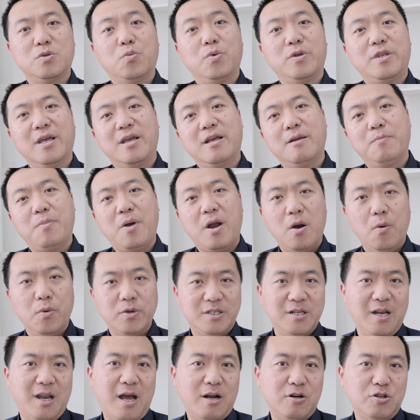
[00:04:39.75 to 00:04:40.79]
when they compare
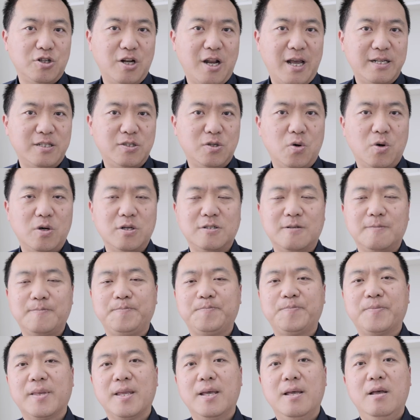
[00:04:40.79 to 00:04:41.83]
with a large light source.
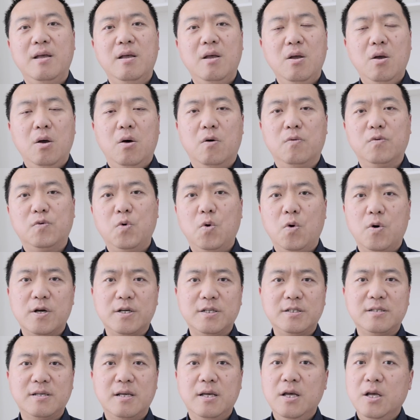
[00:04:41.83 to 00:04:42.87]
Of
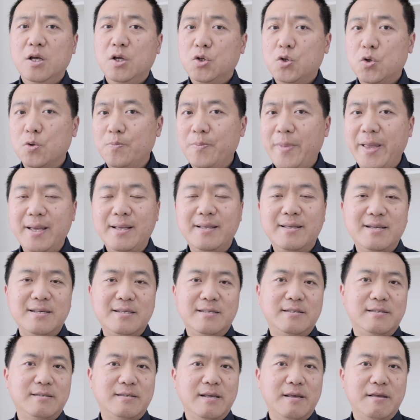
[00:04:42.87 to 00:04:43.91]
course, to make
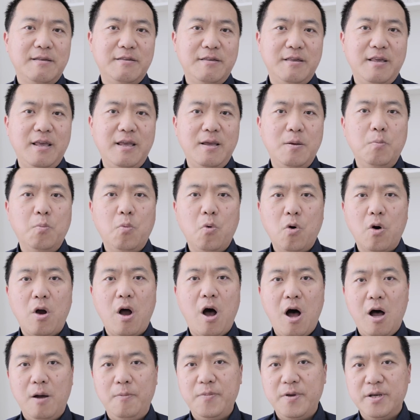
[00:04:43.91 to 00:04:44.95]
this thing more
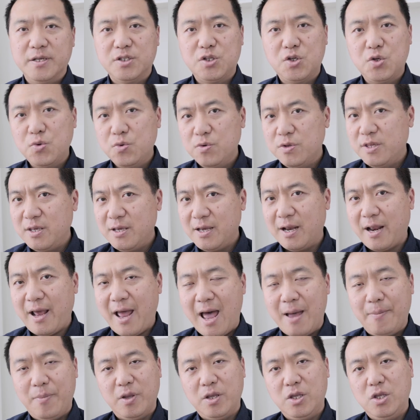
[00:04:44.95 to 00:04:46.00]
obvious, two things gotta
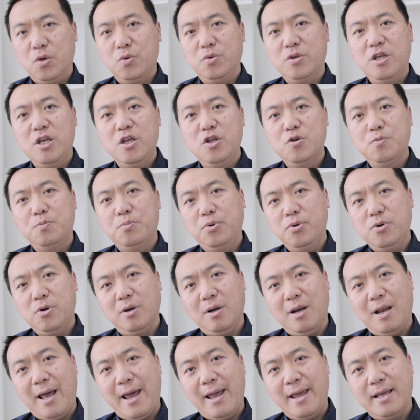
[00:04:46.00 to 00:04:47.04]
happen. You need to put your
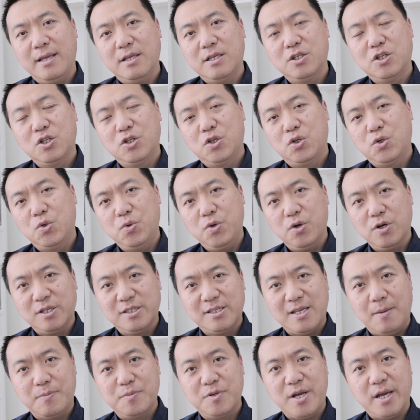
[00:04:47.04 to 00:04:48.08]
light to your
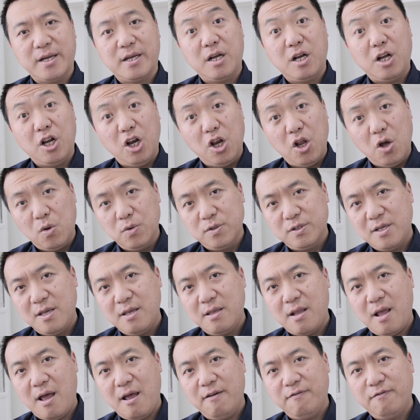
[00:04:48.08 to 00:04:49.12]
subject close
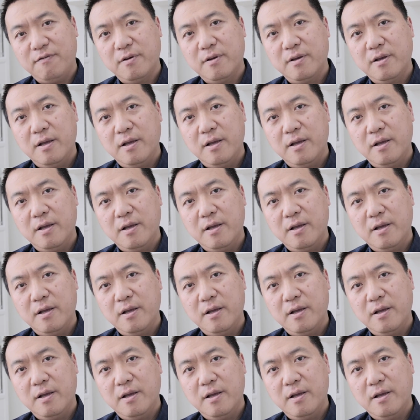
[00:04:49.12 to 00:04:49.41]
enough.